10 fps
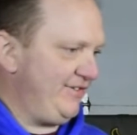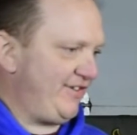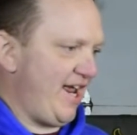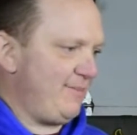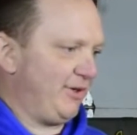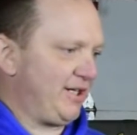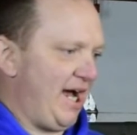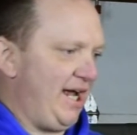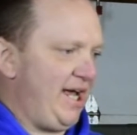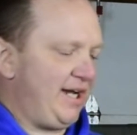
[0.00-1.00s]
stable
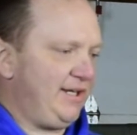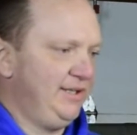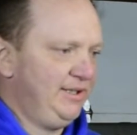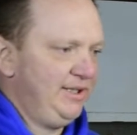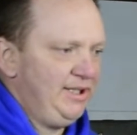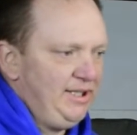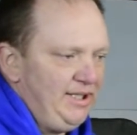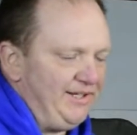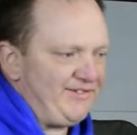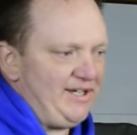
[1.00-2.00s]
kayak.
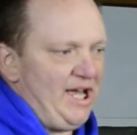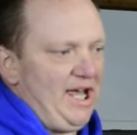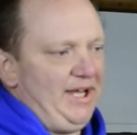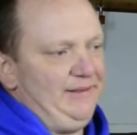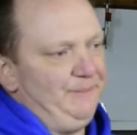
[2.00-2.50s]
It's not